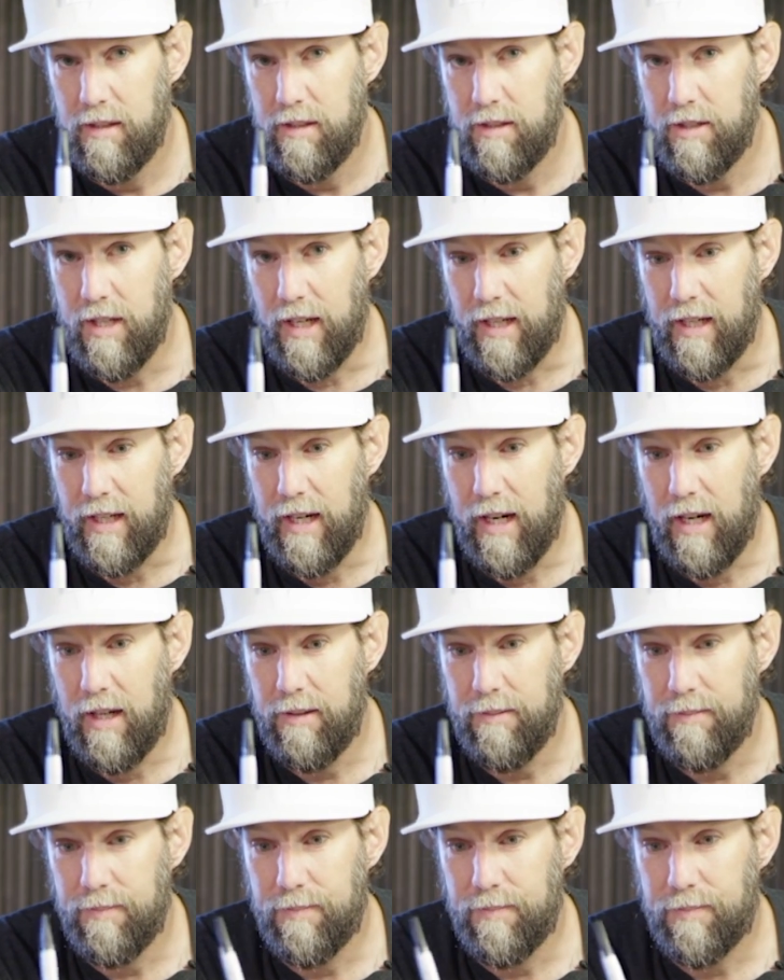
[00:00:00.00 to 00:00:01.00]
Check it
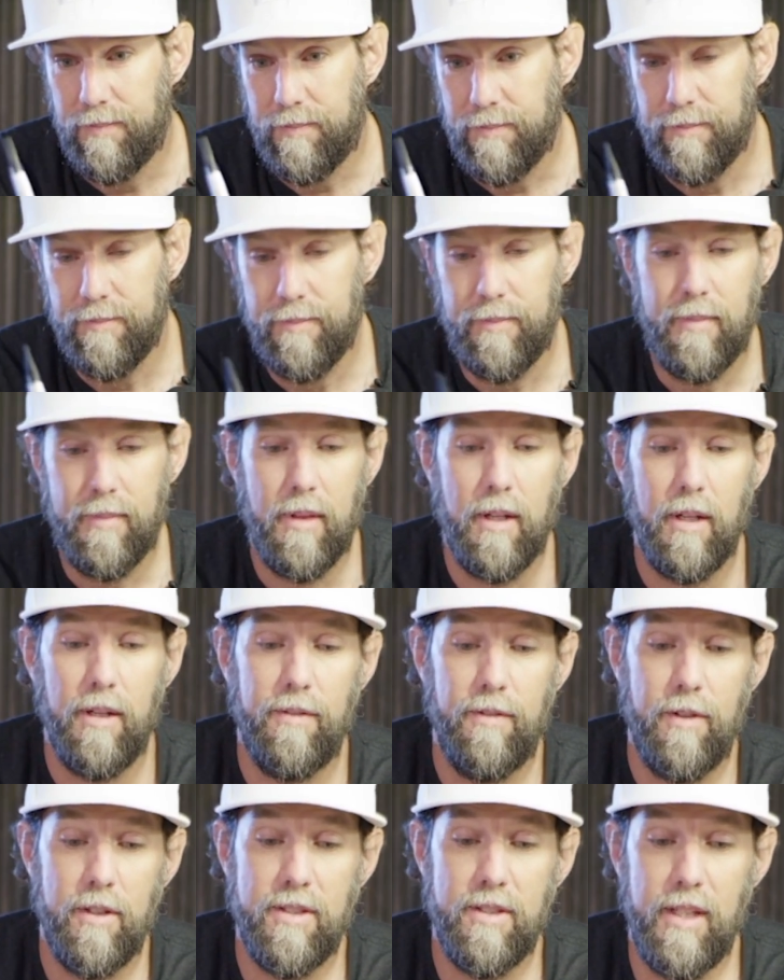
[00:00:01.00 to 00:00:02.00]
out.
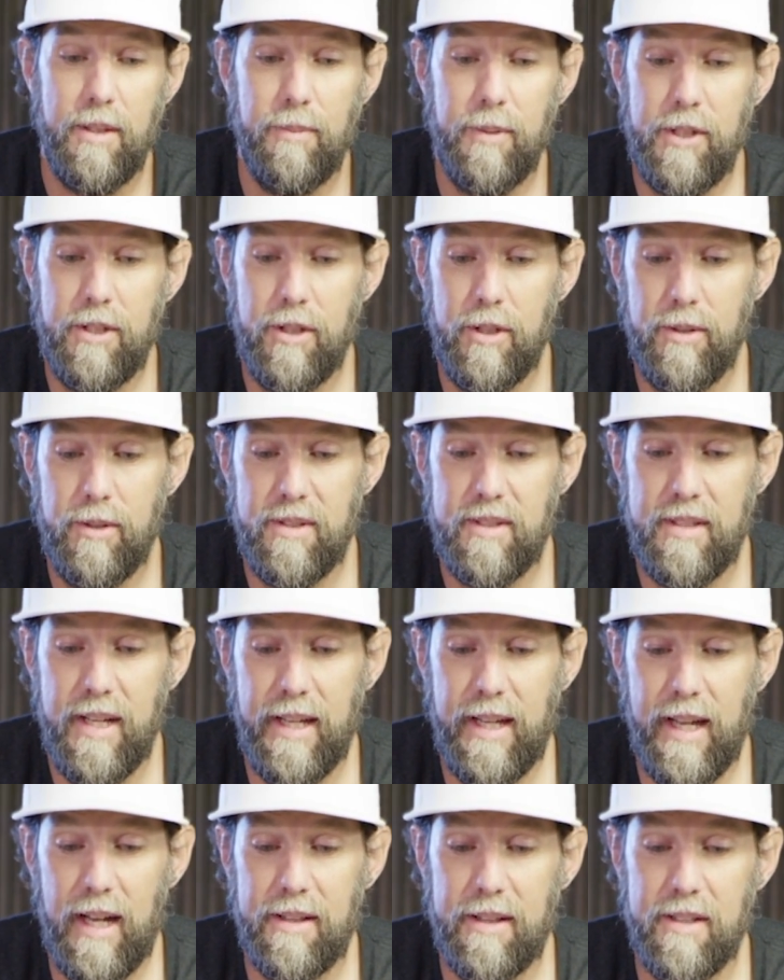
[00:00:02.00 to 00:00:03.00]
First thing we do is
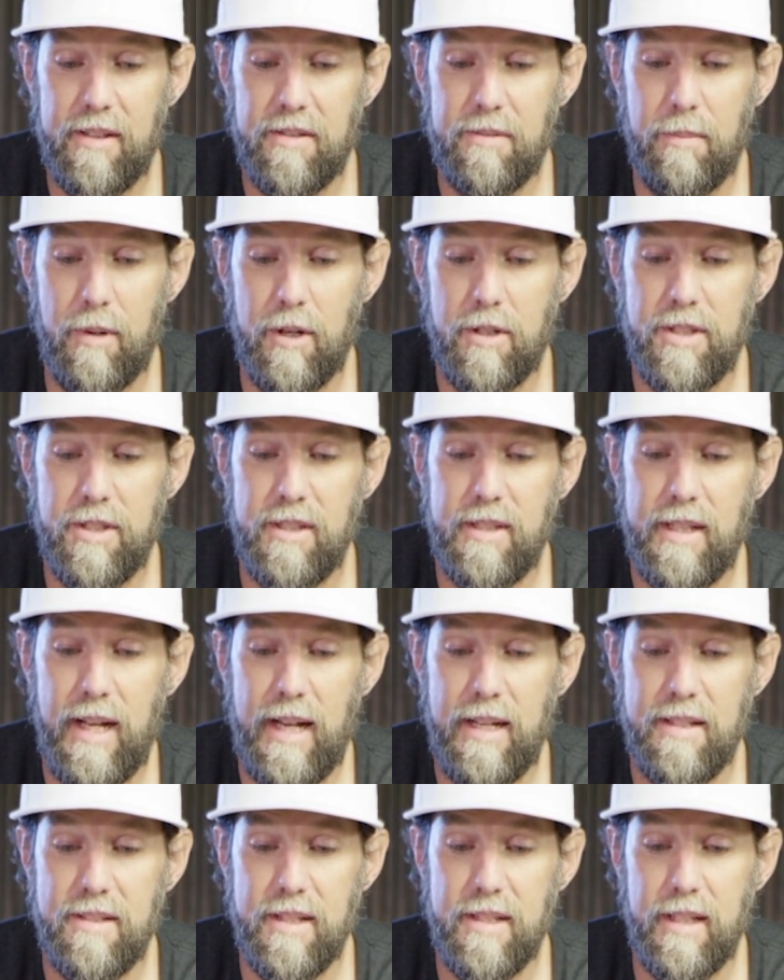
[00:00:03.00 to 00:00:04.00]
take out this
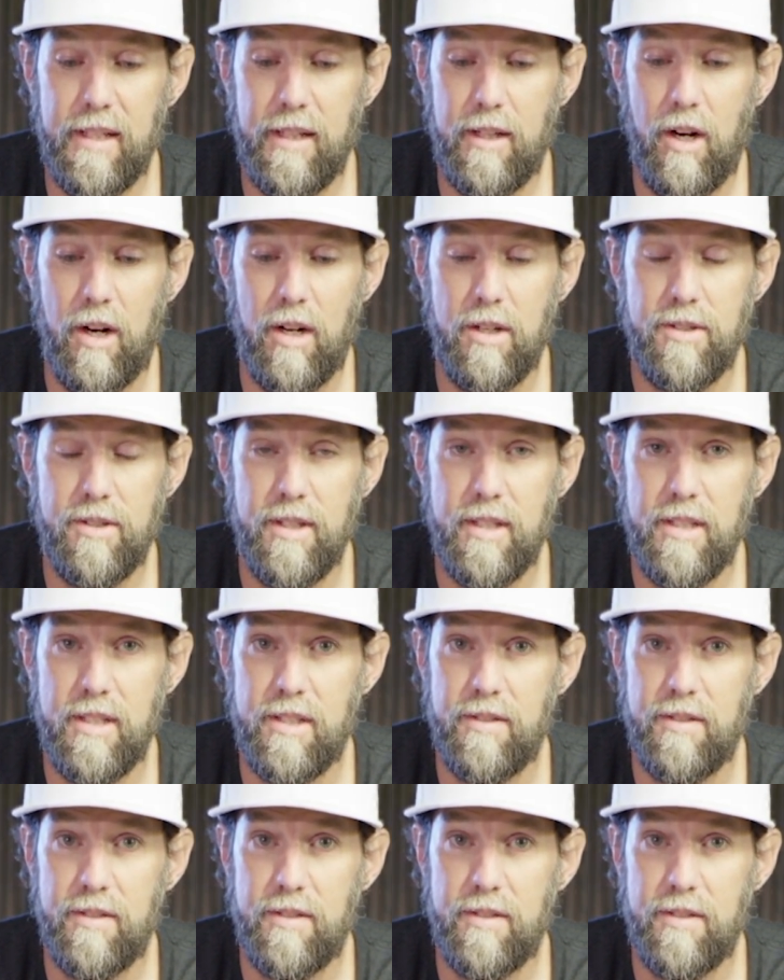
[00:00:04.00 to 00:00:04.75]
merchandising cartridge.